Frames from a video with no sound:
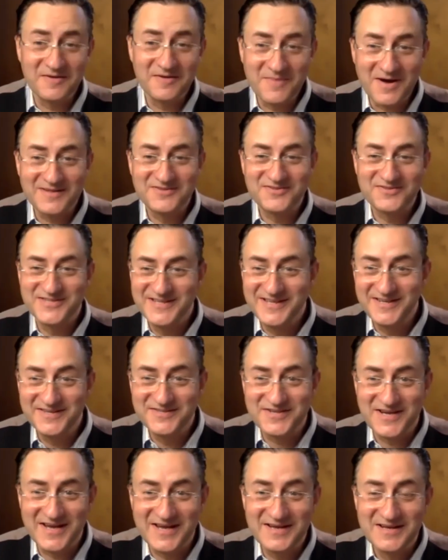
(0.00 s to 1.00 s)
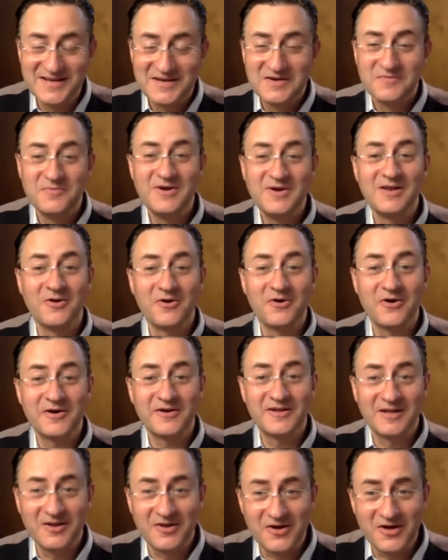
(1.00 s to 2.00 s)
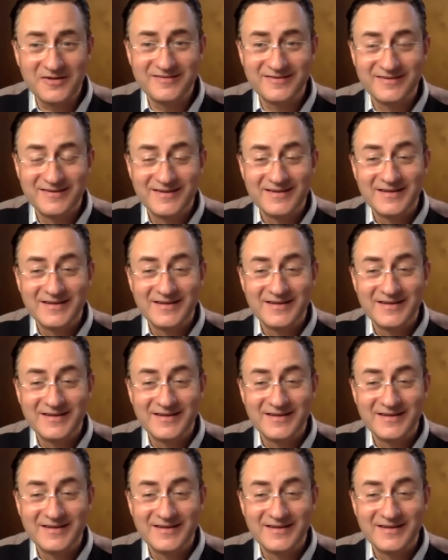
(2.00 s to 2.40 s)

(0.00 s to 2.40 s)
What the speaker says: much, TJ. We learned a lot.